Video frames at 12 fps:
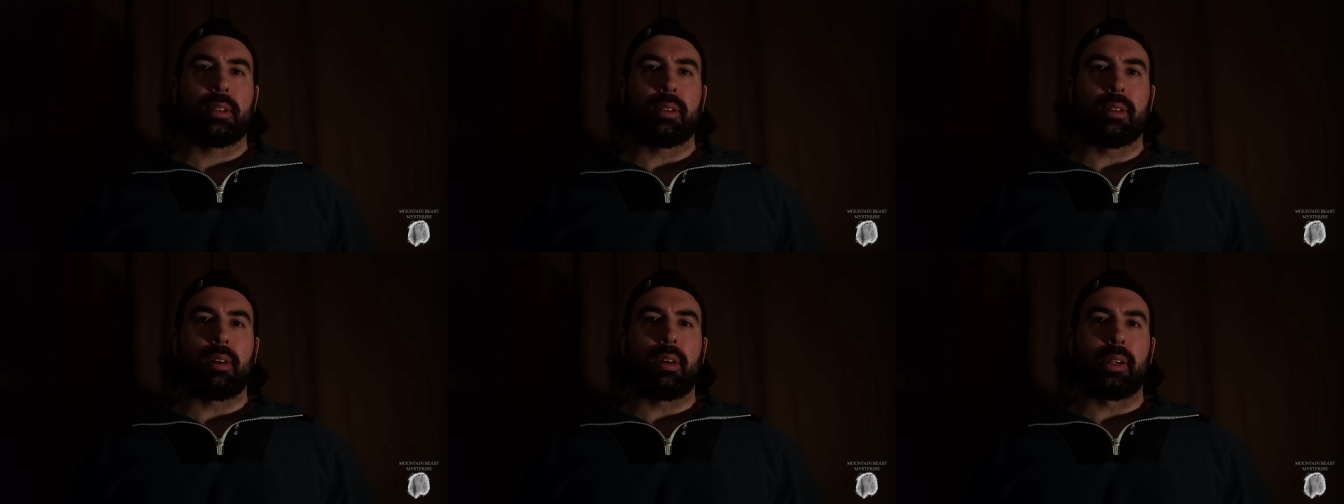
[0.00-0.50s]

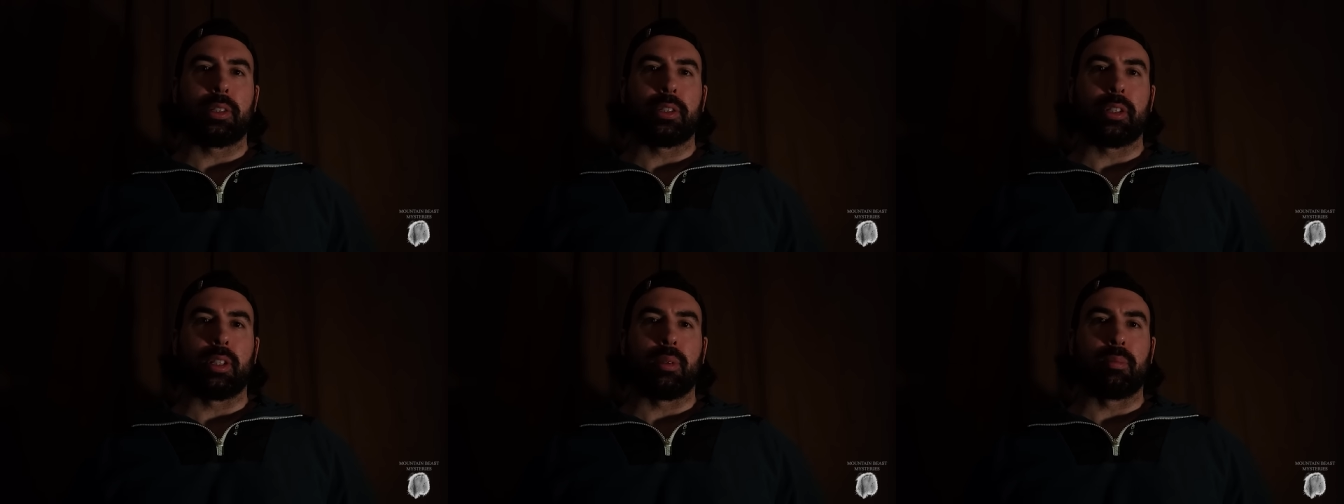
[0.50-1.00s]
long
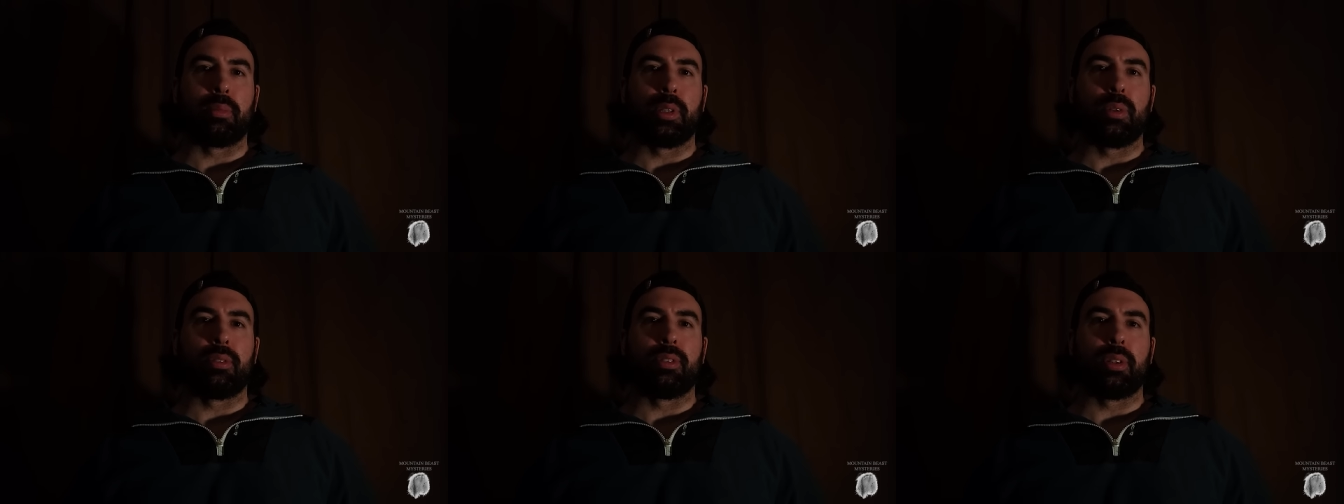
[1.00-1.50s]
term
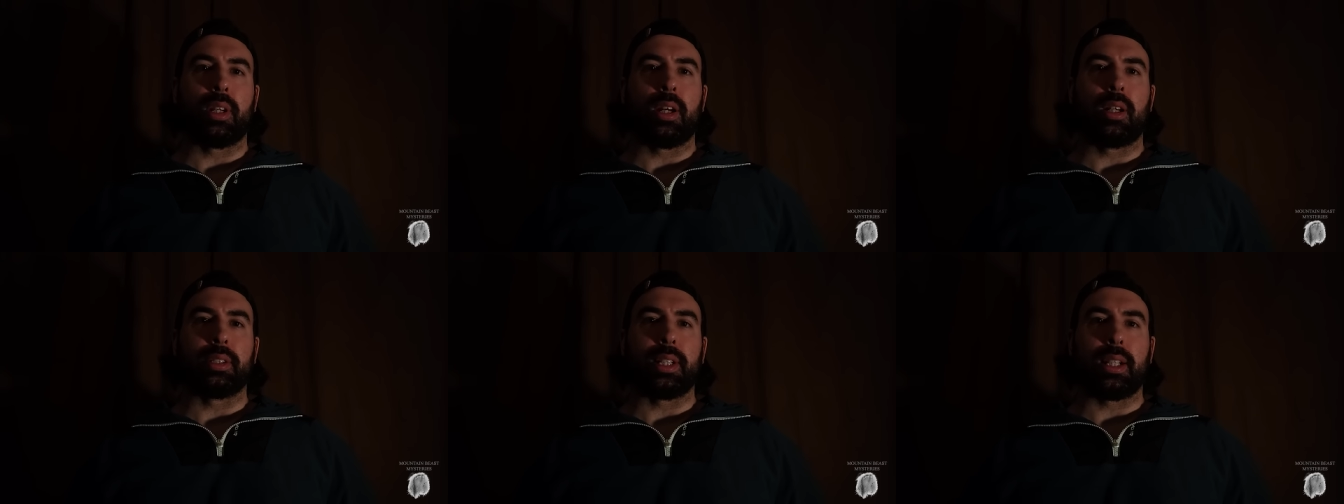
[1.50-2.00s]
UFO
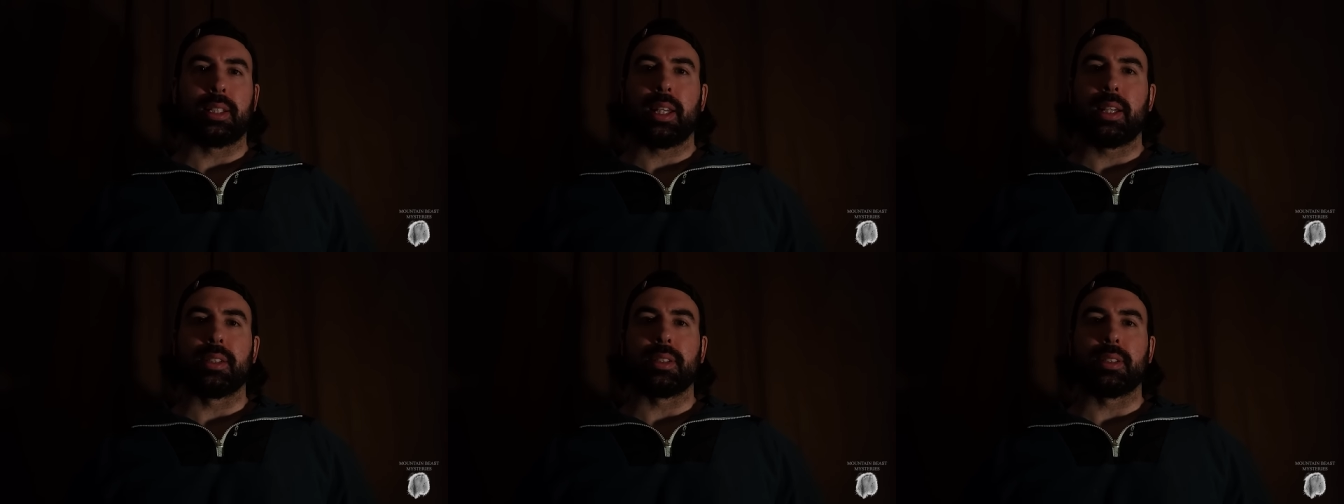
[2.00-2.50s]
contact
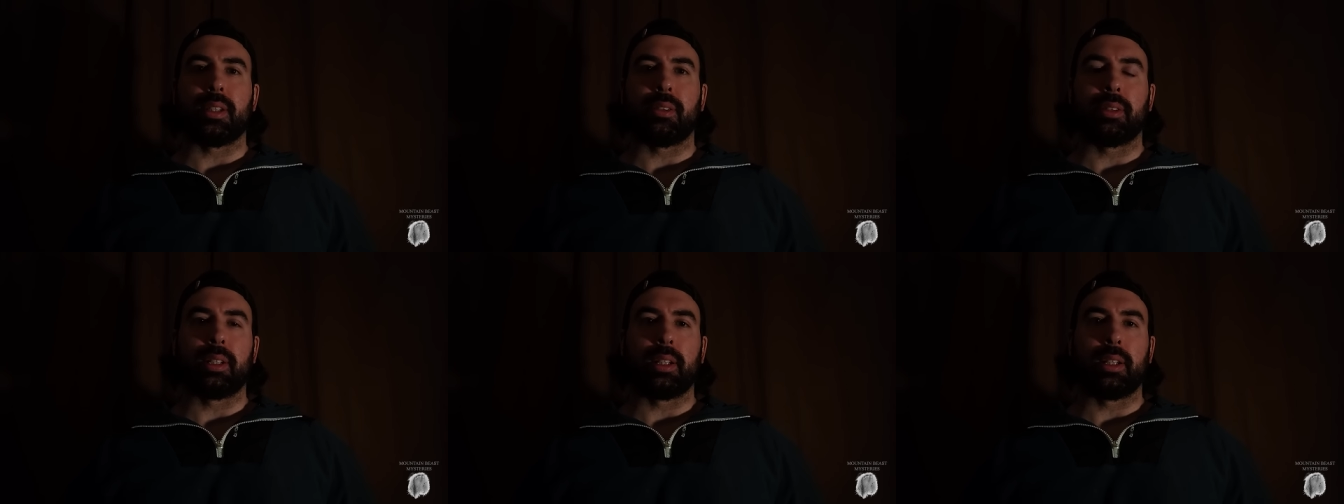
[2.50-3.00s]
cases
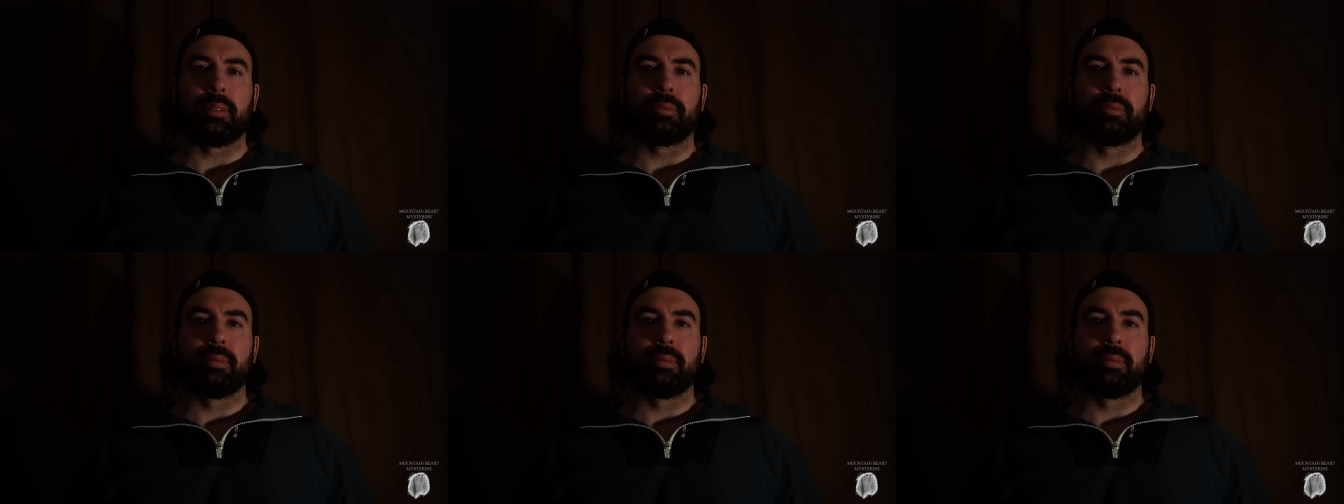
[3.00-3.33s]
out there.